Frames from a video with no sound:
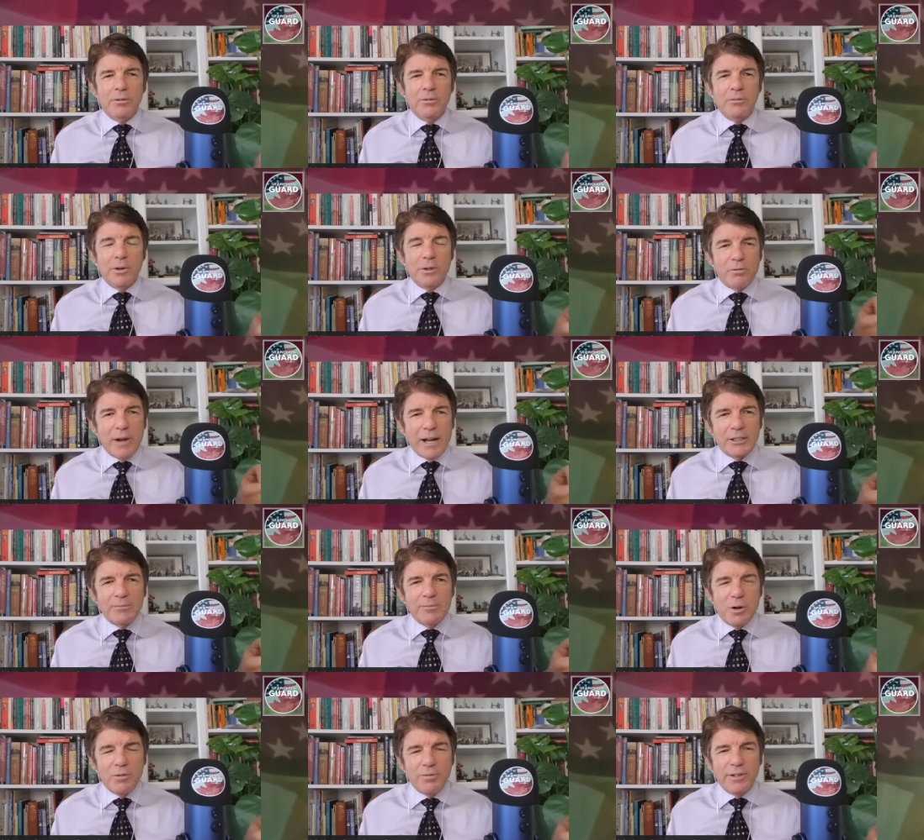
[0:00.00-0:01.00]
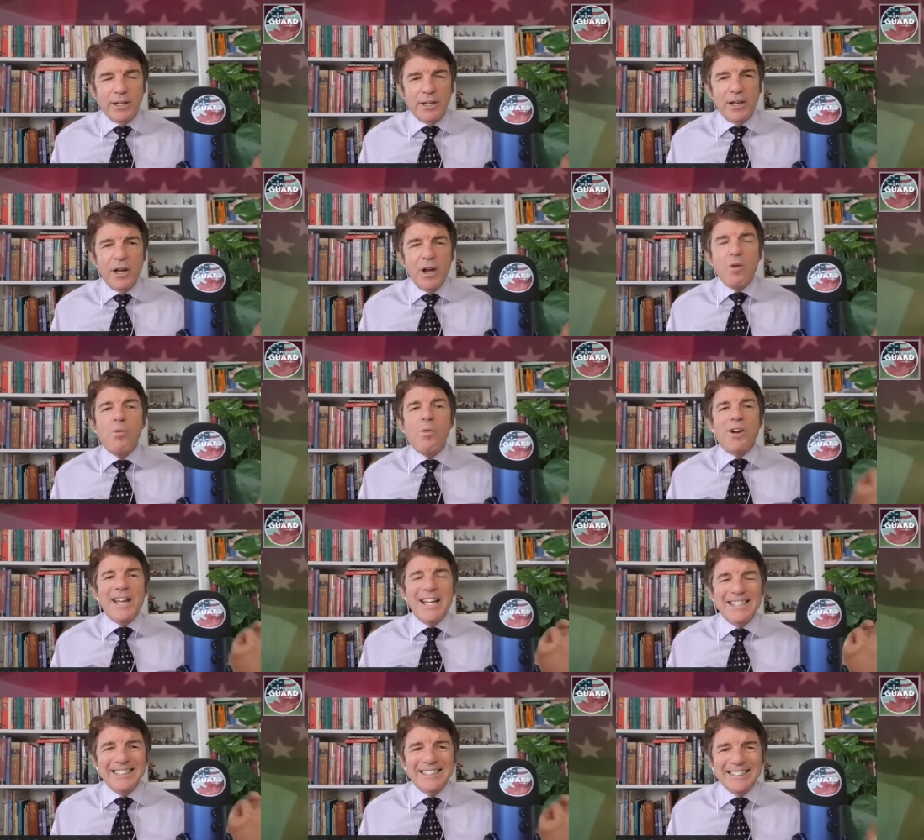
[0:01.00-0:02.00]
with Rex Murphy, where
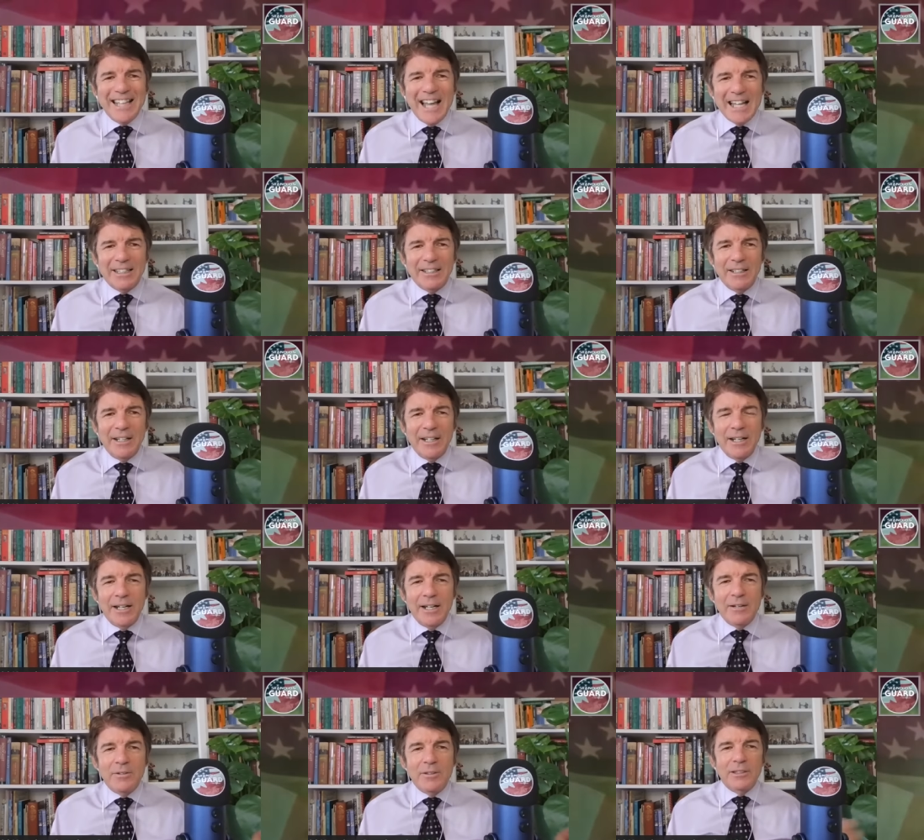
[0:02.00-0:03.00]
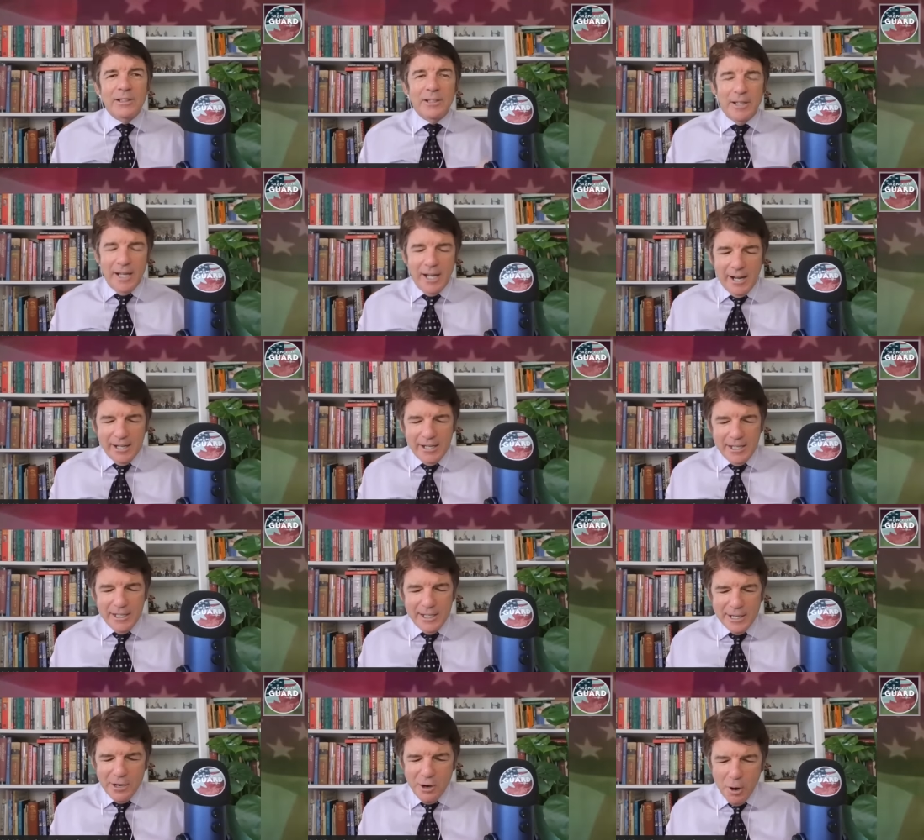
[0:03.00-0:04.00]
he said
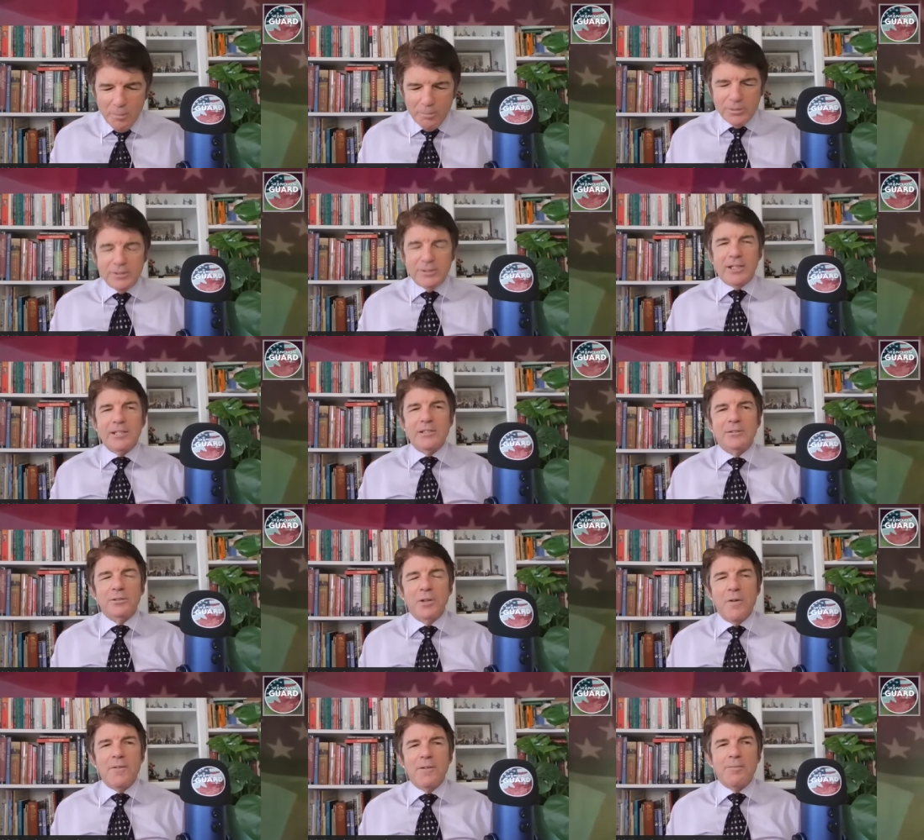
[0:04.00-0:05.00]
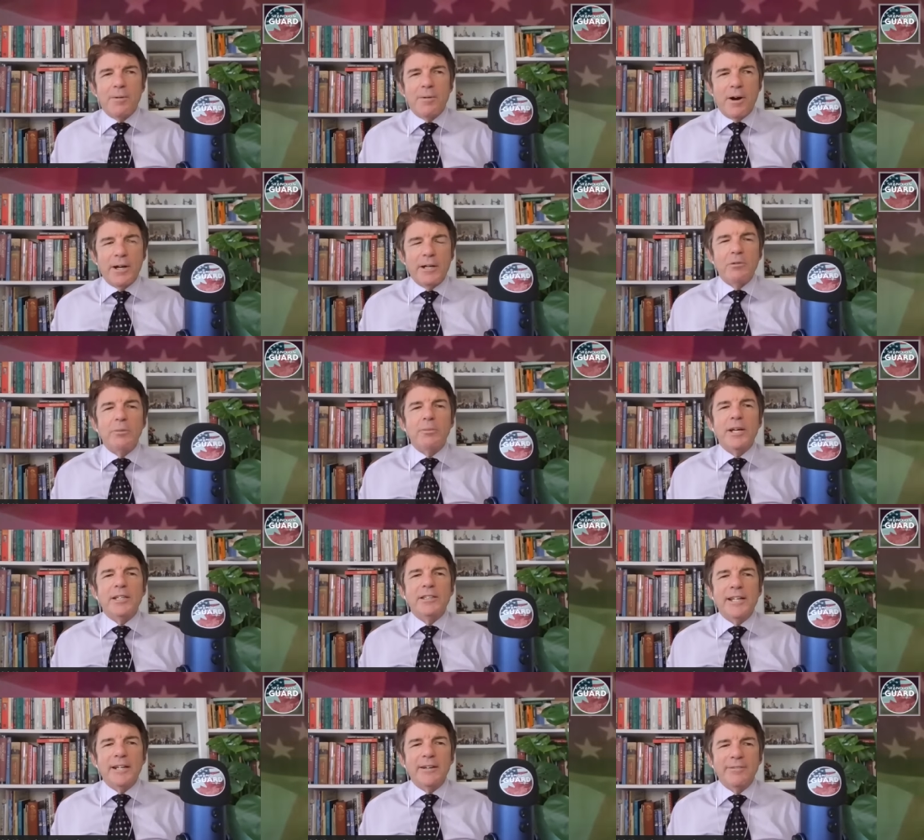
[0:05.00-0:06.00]
he hopes the Conservative Party will be
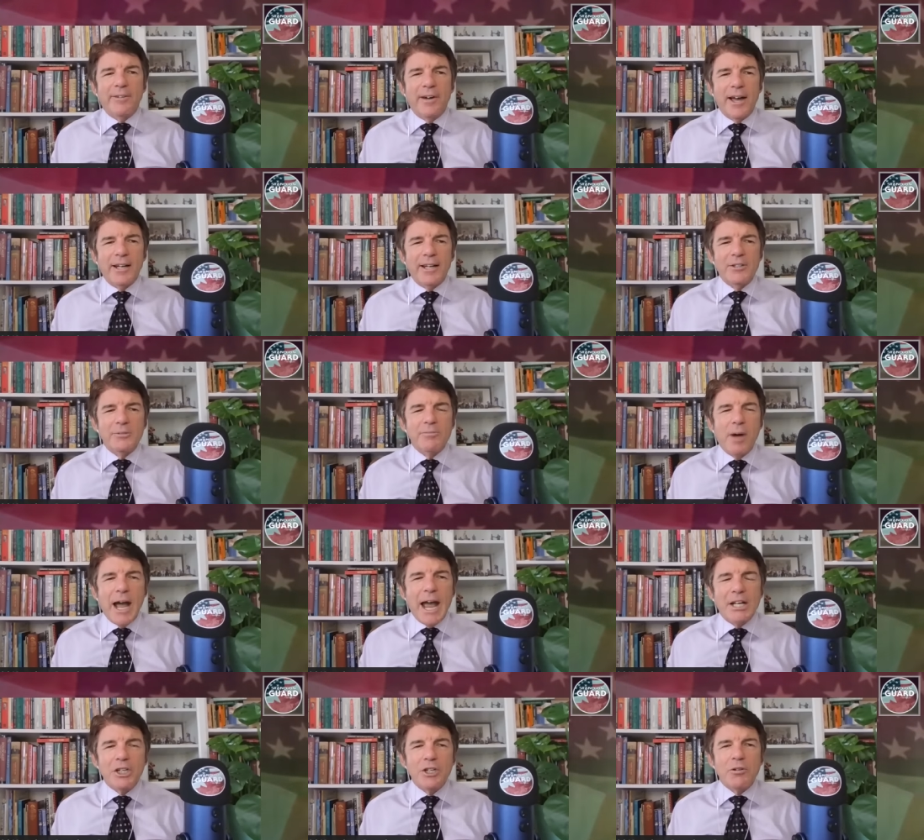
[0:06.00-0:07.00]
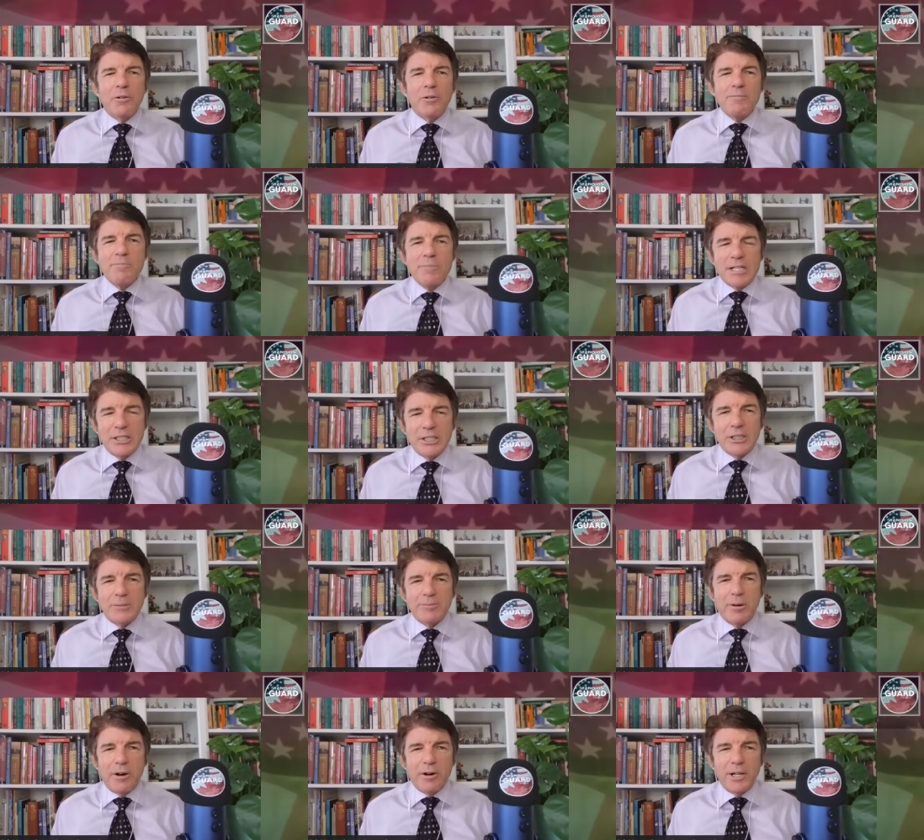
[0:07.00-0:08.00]
identified as mind your own business
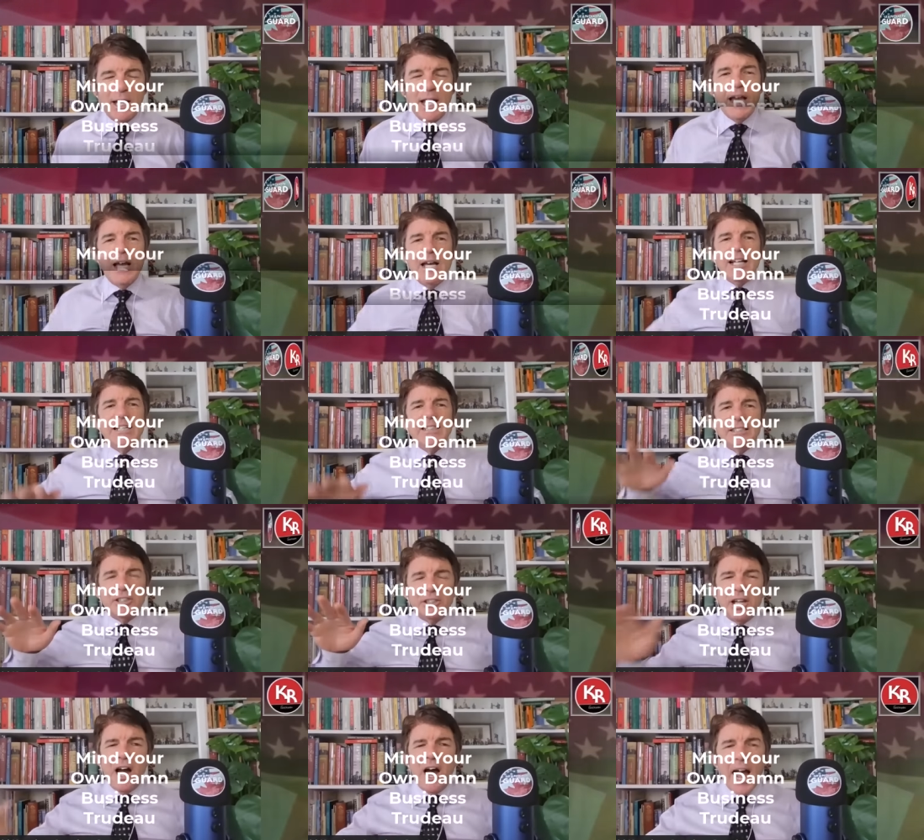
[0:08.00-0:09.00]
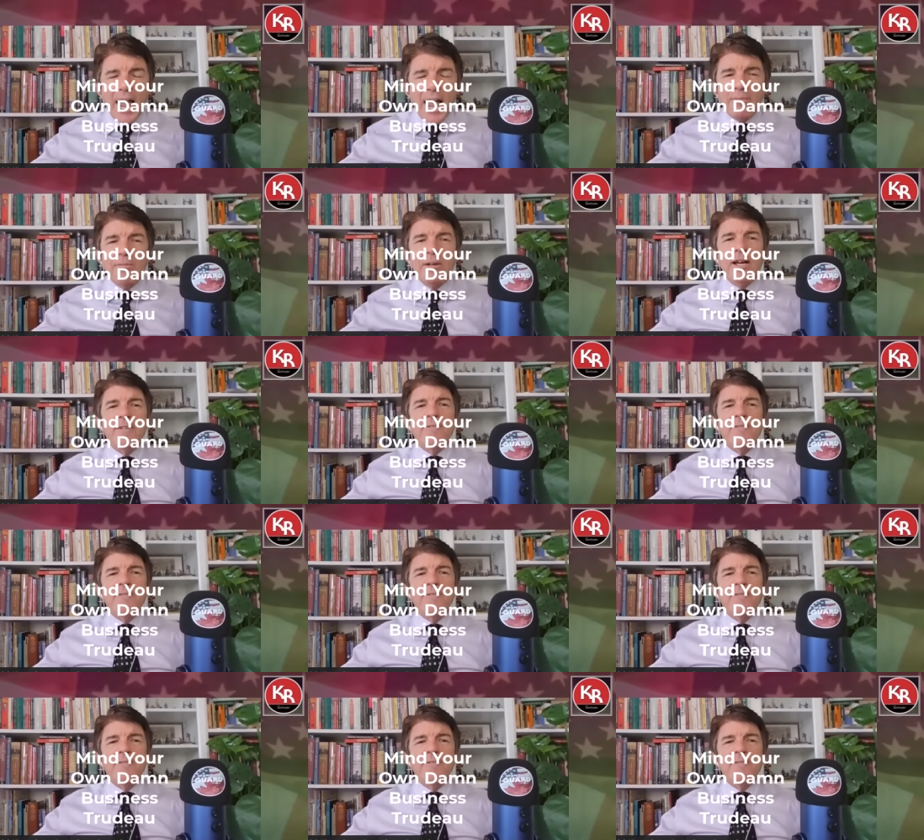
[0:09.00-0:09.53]
party, because it's time